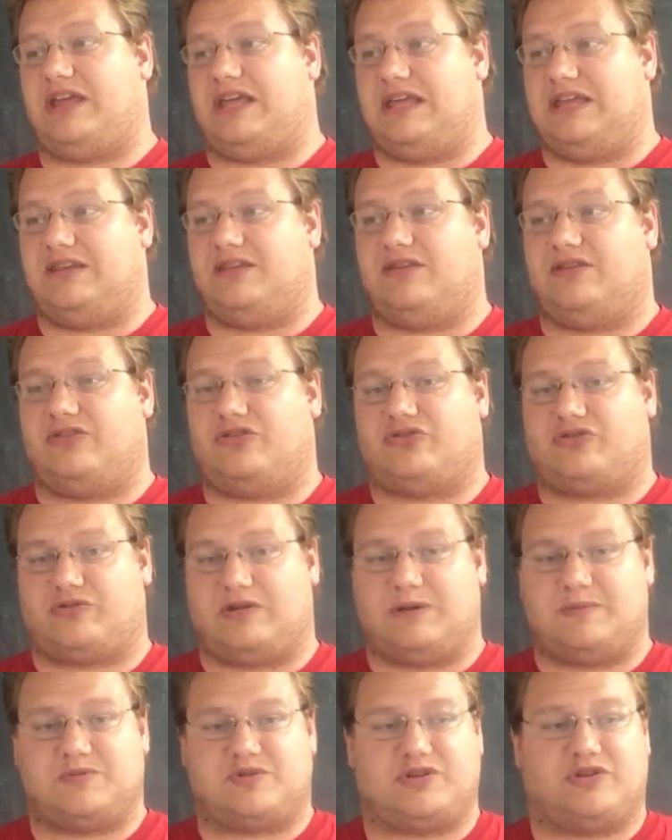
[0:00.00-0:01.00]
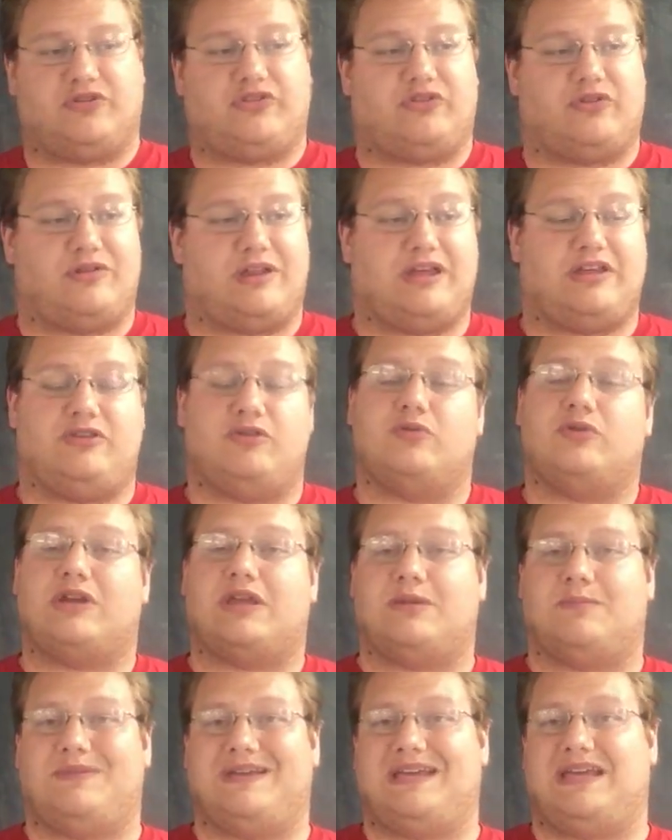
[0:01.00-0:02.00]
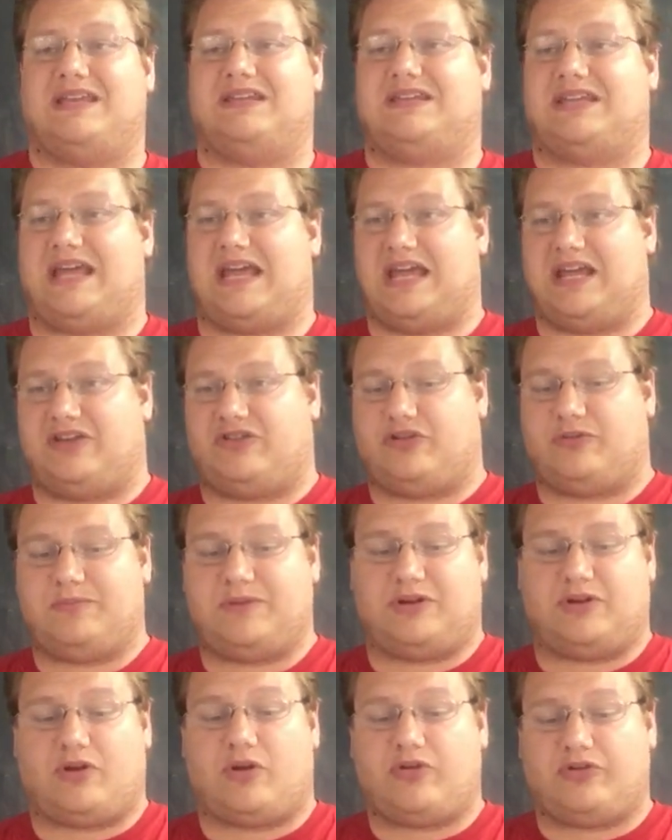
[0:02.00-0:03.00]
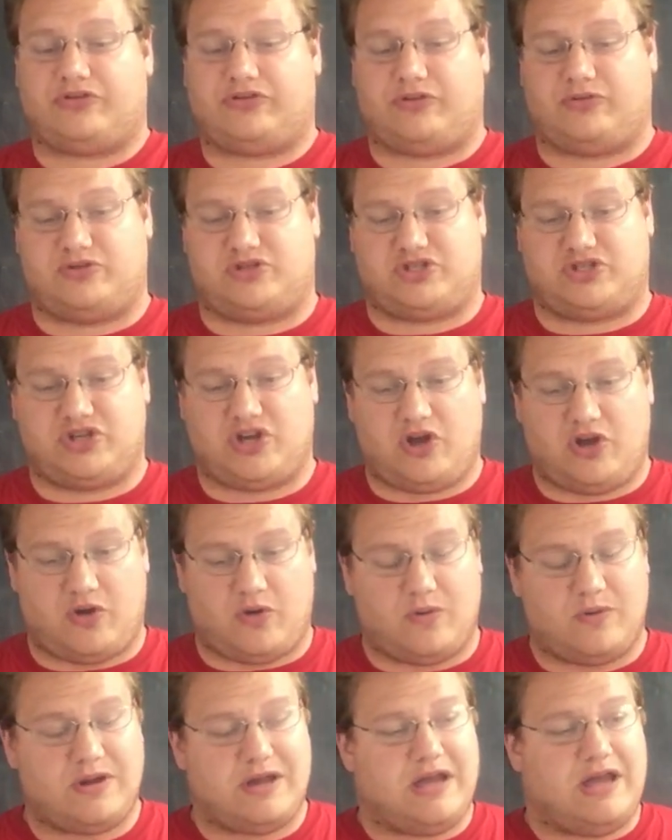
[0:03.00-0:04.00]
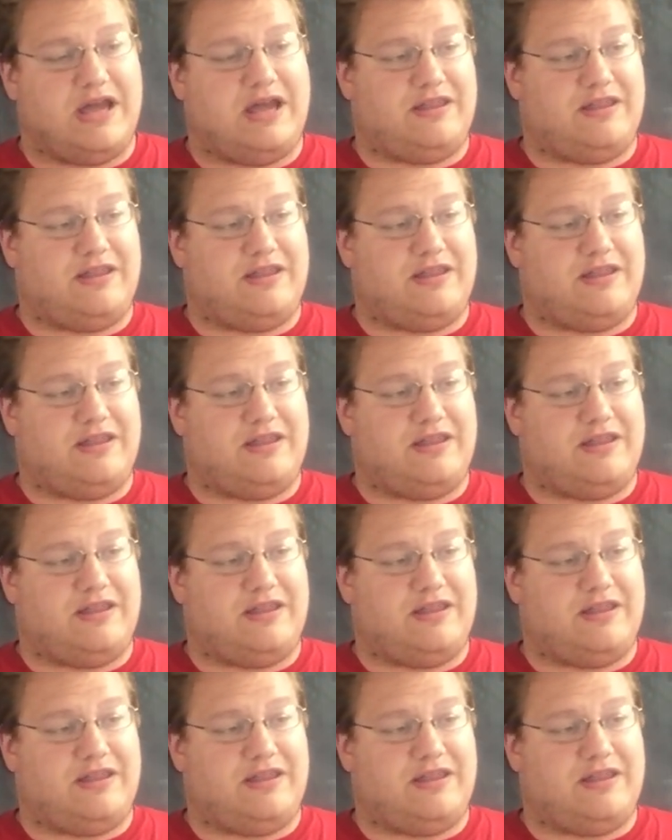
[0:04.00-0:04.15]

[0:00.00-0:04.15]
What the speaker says: in Scripture so that you can begin to answer, but also show